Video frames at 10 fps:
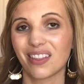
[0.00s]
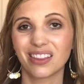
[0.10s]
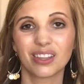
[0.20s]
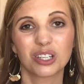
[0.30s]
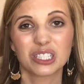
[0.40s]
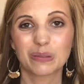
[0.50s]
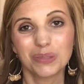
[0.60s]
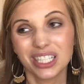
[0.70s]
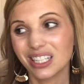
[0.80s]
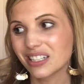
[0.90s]
than little
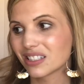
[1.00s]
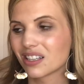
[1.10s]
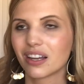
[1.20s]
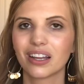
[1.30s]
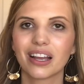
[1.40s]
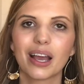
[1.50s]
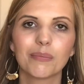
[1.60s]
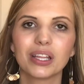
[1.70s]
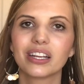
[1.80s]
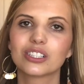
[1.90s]
Speedies. I
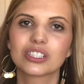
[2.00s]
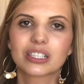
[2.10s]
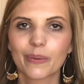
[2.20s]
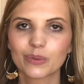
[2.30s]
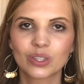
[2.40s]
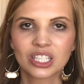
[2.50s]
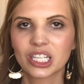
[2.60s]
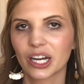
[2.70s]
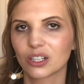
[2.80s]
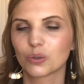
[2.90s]
mean, it just comes with the
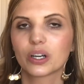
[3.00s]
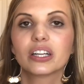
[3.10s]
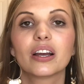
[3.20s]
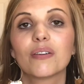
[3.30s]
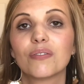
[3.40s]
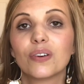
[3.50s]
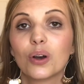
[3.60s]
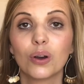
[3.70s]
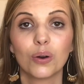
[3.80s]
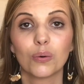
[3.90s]
territory of
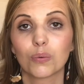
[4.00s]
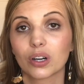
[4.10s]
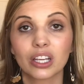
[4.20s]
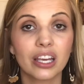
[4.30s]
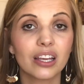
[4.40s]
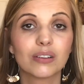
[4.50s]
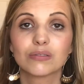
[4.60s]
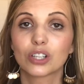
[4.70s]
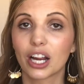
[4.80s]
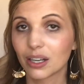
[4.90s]
working and
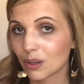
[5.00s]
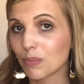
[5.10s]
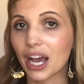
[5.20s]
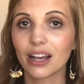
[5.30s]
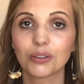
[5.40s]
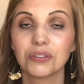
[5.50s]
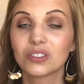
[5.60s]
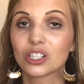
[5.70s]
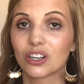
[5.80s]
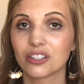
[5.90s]
trying to buy Louis
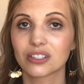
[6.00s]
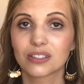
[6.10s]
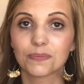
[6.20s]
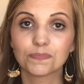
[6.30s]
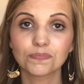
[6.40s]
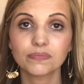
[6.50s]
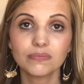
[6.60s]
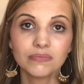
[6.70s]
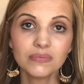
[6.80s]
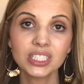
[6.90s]
Vuittons.
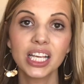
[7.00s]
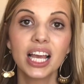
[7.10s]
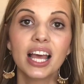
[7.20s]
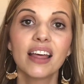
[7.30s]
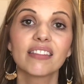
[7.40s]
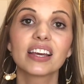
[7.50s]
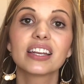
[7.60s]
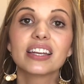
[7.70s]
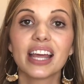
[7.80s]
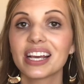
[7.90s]
The
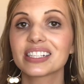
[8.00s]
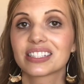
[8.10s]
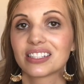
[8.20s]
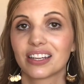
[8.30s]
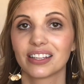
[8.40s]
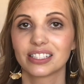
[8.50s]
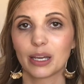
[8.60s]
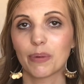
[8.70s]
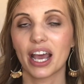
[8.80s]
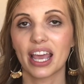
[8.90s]
next
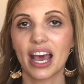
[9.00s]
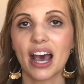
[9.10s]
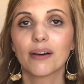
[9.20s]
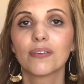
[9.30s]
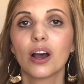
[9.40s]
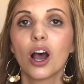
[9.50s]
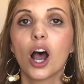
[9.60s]
tip I have